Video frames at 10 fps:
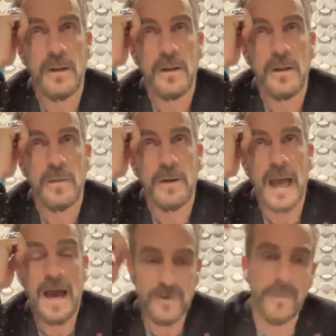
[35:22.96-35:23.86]
have an
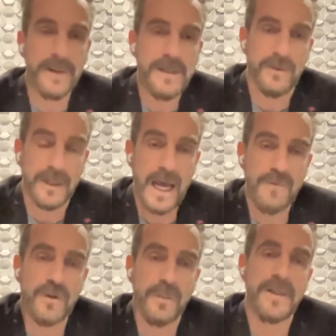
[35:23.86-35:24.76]
opinion, have an
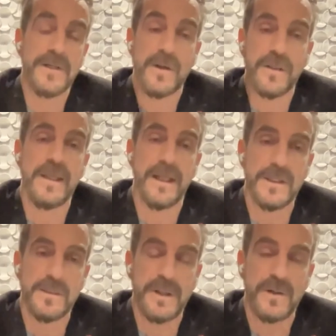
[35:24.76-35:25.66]
opinion on things,
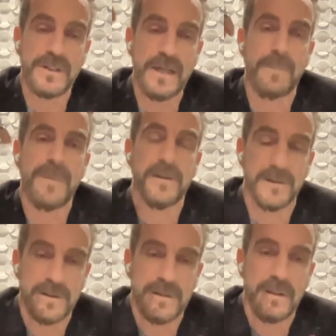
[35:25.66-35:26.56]
because that builds
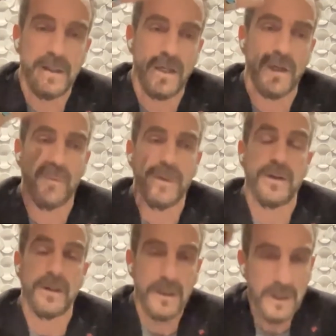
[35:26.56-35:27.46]
a career.
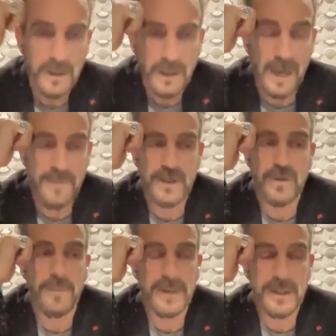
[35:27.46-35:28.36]
Having an
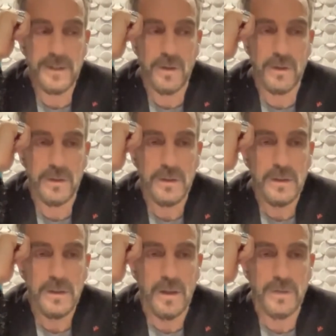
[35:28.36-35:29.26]
opinion on
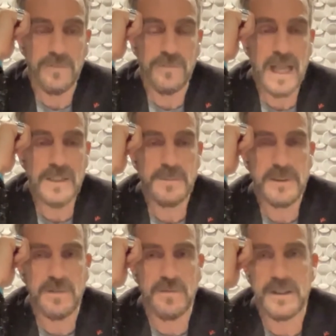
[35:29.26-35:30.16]
on different aspects
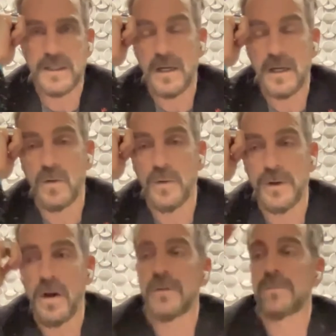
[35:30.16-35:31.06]
of things that are going
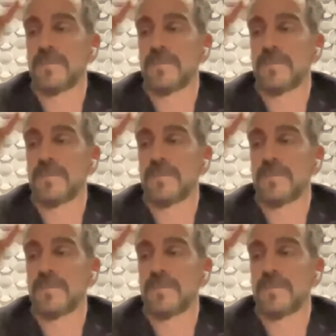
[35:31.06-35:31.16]
on